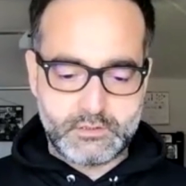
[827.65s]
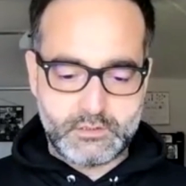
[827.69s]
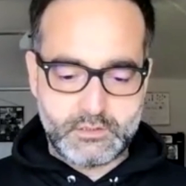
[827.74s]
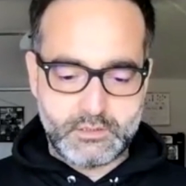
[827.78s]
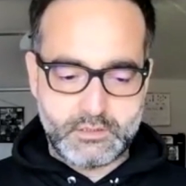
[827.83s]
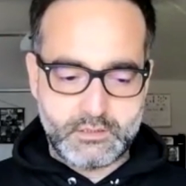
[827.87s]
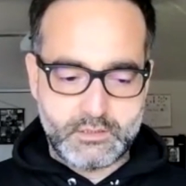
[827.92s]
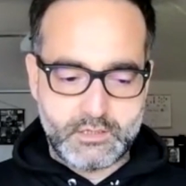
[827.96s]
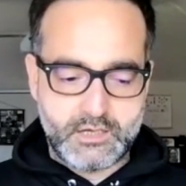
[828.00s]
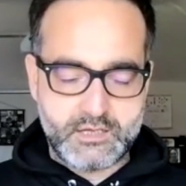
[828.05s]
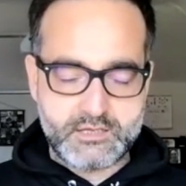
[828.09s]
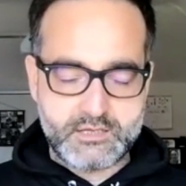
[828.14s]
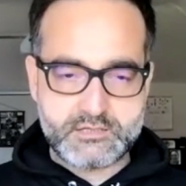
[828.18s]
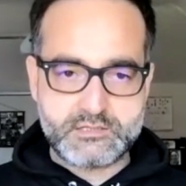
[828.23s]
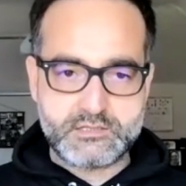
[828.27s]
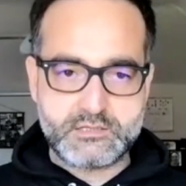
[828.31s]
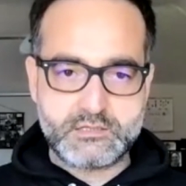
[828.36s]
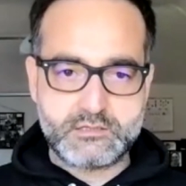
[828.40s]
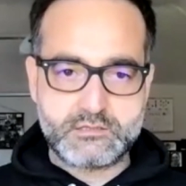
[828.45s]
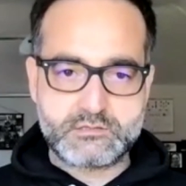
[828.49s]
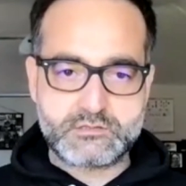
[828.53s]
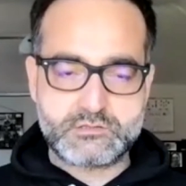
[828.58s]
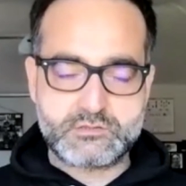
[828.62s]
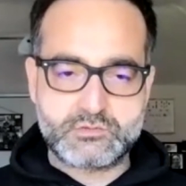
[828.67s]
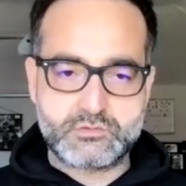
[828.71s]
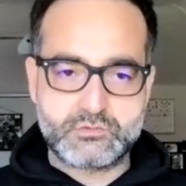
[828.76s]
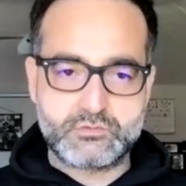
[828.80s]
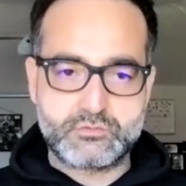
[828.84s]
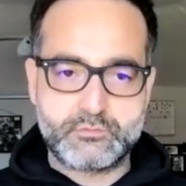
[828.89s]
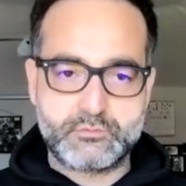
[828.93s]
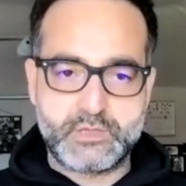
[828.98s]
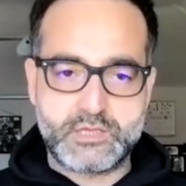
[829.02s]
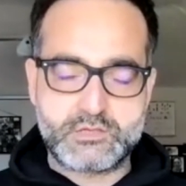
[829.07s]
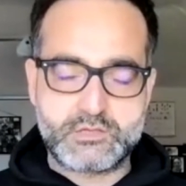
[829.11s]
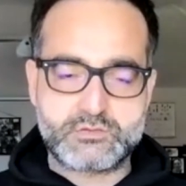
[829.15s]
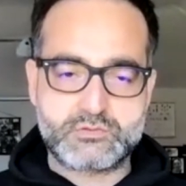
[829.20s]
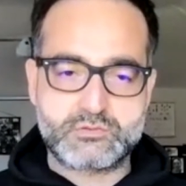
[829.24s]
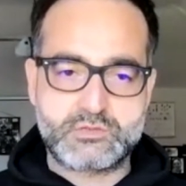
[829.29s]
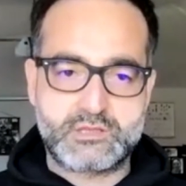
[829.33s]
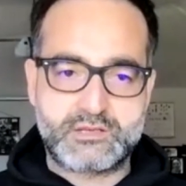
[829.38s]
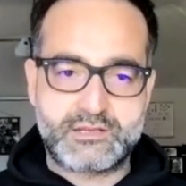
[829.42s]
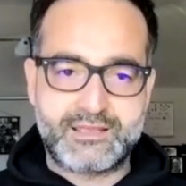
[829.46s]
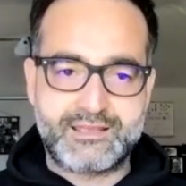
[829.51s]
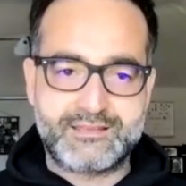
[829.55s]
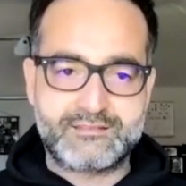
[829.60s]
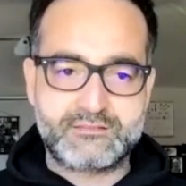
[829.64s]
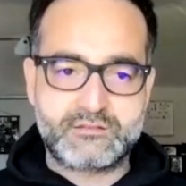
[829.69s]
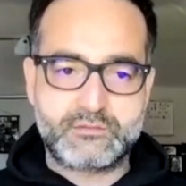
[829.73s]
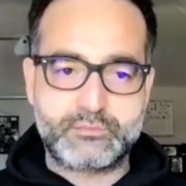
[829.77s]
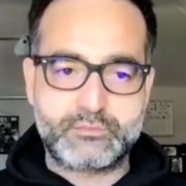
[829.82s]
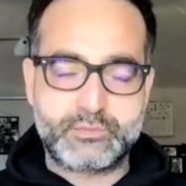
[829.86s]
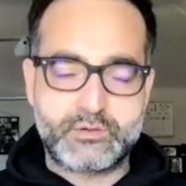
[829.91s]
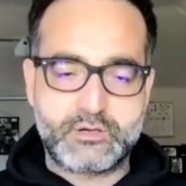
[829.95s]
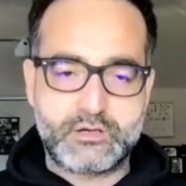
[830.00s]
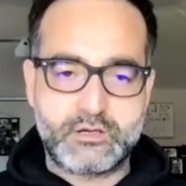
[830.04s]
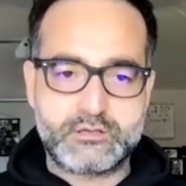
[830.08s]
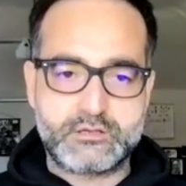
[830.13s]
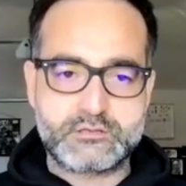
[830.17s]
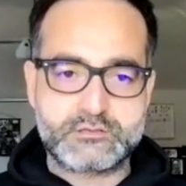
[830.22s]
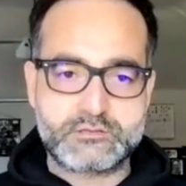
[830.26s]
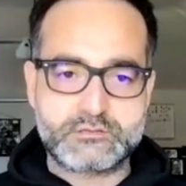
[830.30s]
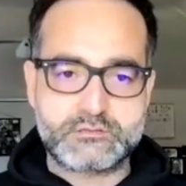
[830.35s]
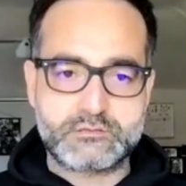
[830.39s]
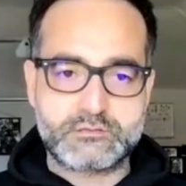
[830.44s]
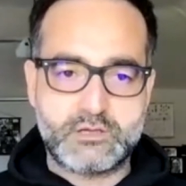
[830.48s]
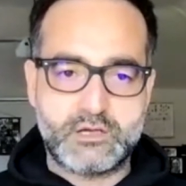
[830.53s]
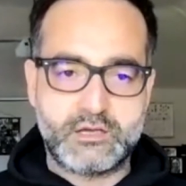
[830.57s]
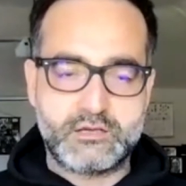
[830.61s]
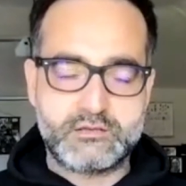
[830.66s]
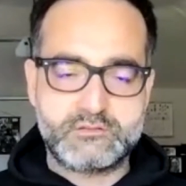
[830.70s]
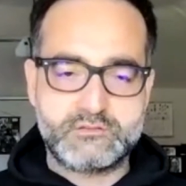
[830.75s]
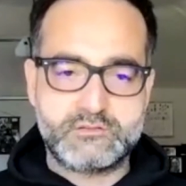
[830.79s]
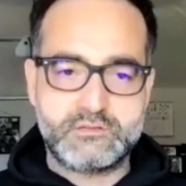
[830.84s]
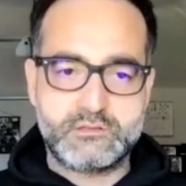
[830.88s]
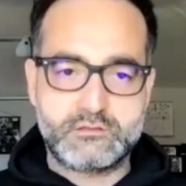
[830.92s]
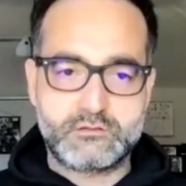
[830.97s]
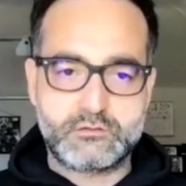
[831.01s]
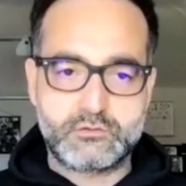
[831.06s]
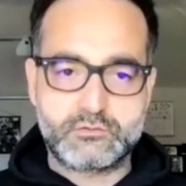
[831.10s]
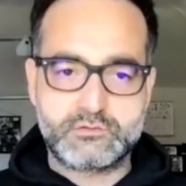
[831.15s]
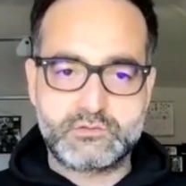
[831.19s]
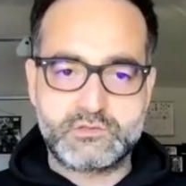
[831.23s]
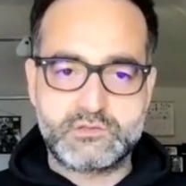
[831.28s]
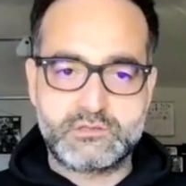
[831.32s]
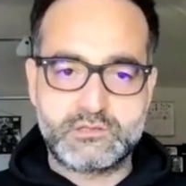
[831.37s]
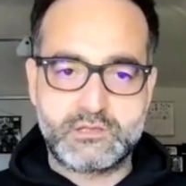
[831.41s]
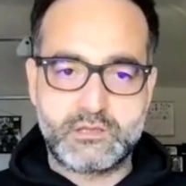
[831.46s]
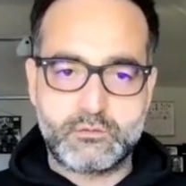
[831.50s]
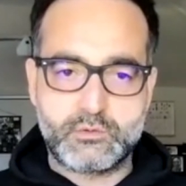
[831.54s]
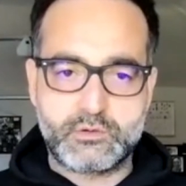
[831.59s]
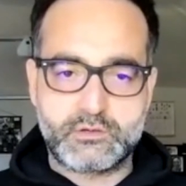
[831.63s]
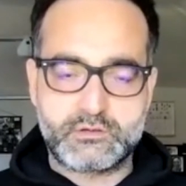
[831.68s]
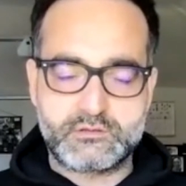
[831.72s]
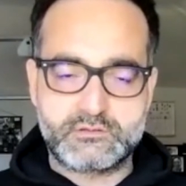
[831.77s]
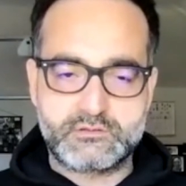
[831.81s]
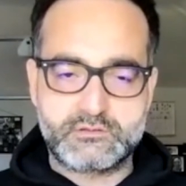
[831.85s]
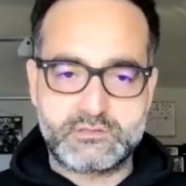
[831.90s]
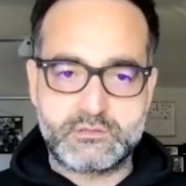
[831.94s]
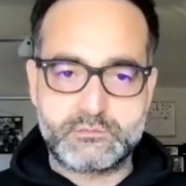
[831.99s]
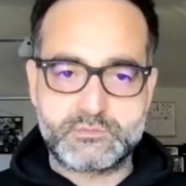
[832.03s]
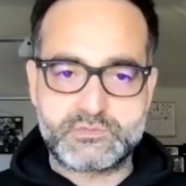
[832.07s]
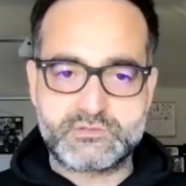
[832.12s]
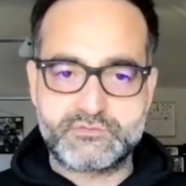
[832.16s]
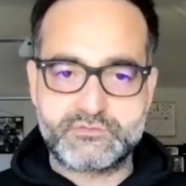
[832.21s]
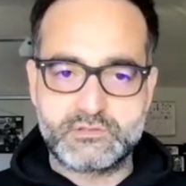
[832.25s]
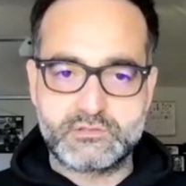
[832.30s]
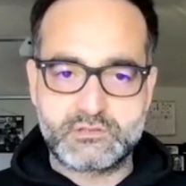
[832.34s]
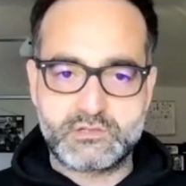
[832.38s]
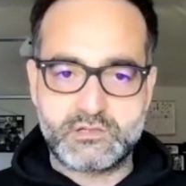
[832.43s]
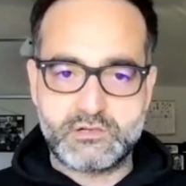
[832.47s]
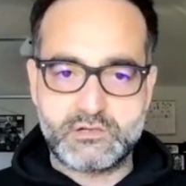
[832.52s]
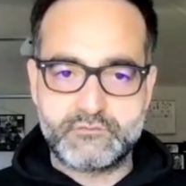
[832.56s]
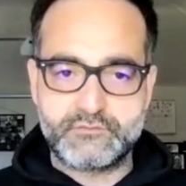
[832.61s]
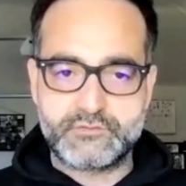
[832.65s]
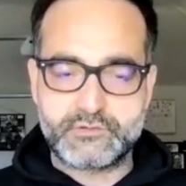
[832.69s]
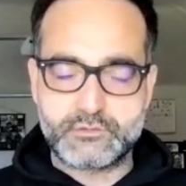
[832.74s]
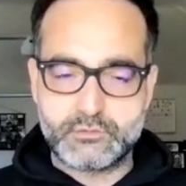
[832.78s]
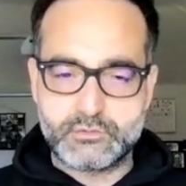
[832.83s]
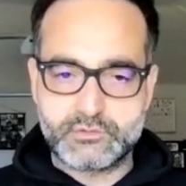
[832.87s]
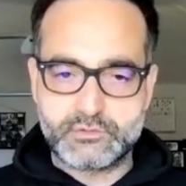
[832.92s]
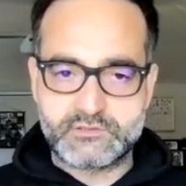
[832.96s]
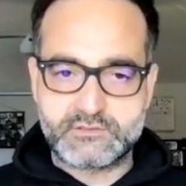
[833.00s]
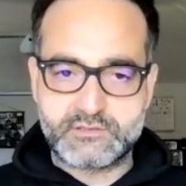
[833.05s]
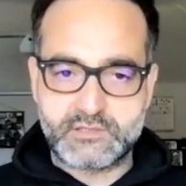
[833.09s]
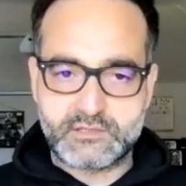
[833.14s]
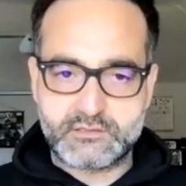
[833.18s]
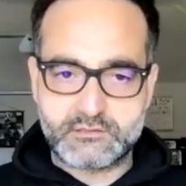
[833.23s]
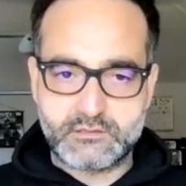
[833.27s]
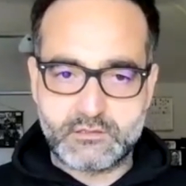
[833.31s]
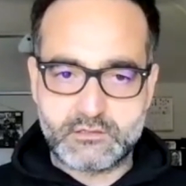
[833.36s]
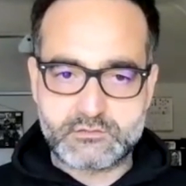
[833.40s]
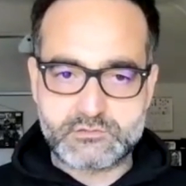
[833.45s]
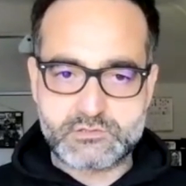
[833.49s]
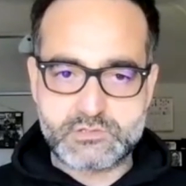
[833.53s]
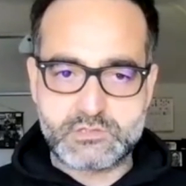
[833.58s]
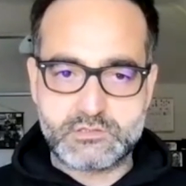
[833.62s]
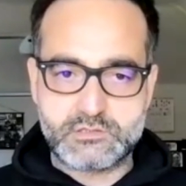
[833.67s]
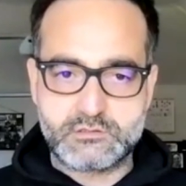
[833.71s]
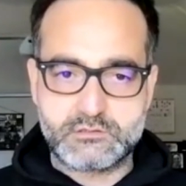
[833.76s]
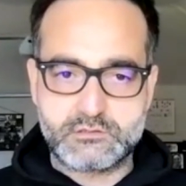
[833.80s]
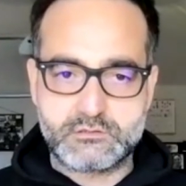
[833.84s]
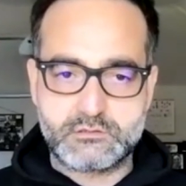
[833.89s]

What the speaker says: idea is to make sure that enterprise IT and OT networking teams feel comfortable with the technology.